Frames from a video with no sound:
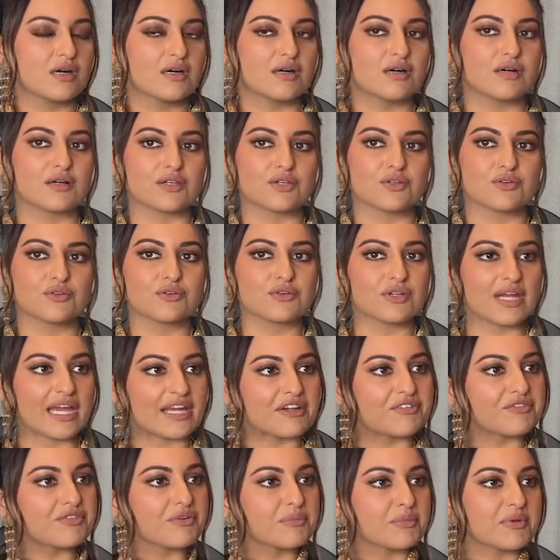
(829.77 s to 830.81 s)
uh, you know,
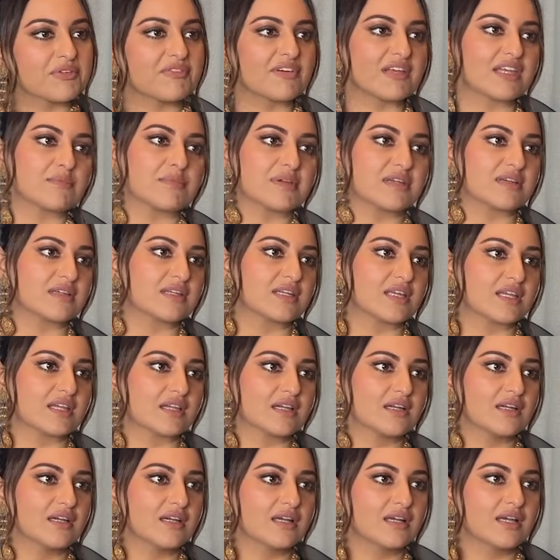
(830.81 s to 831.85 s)
right from the very beginning.
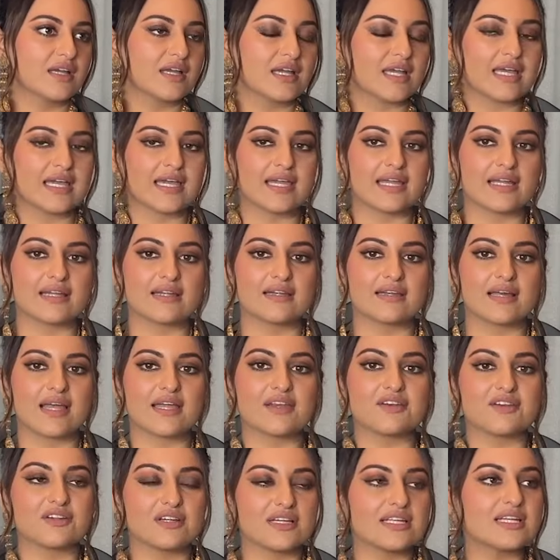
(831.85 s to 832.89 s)
Mm. And
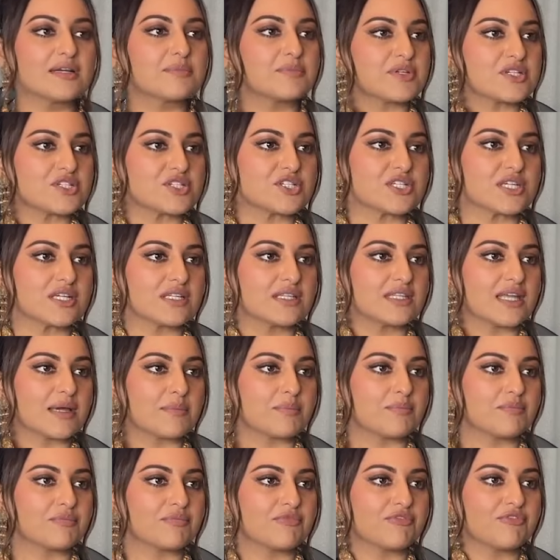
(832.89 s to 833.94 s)
I really appreciate
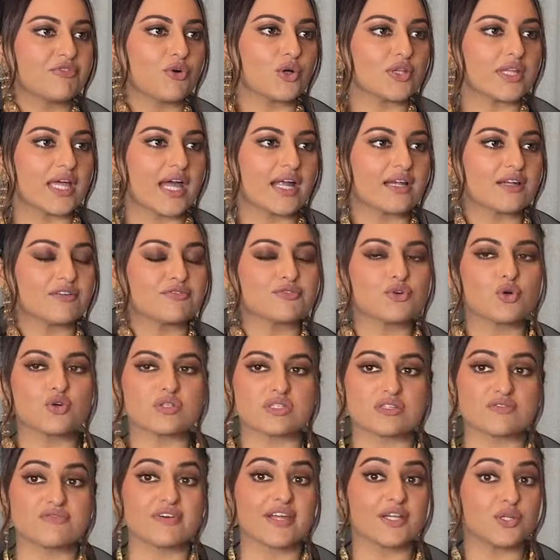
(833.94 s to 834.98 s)
them for that. Of
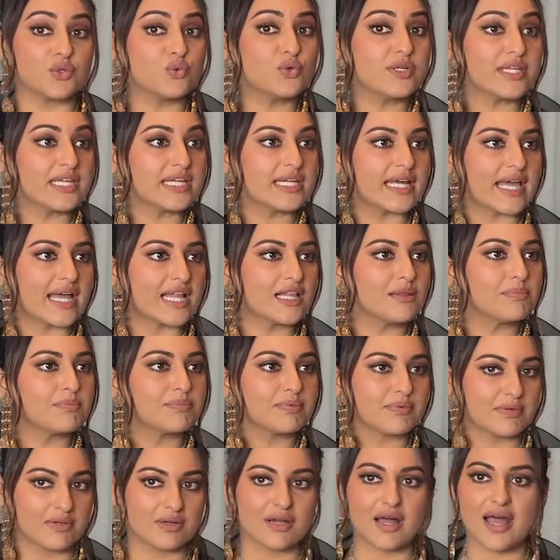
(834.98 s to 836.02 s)
course, if I do need help, mm.
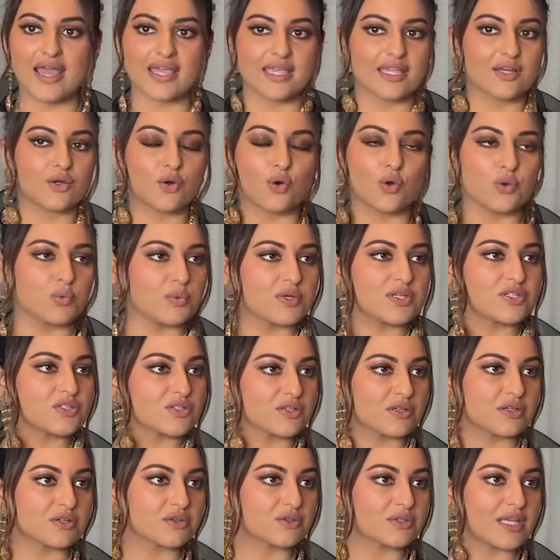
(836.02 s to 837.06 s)
I hmm. can always
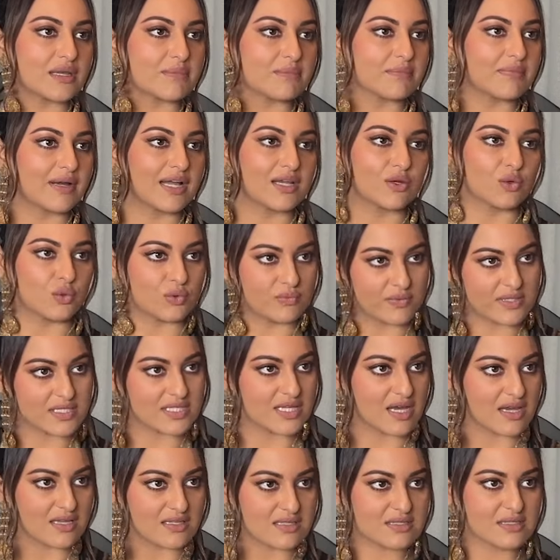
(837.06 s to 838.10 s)
turn to them. I'll
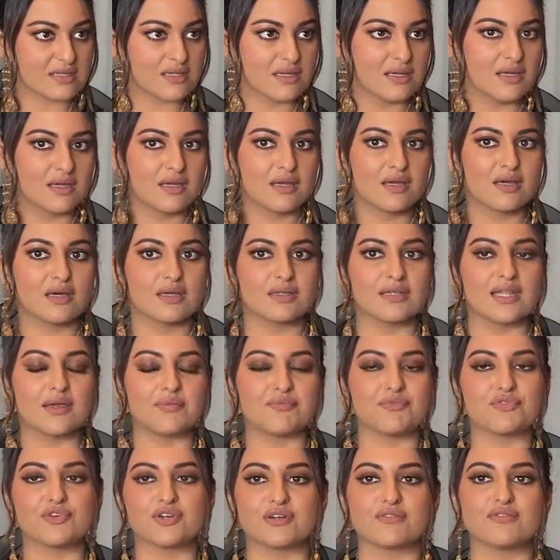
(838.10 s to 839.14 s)
always ask hmm.
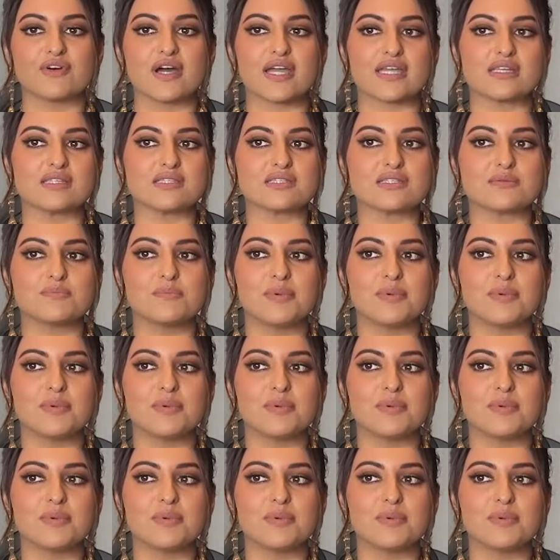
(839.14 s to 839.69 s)
them for advice.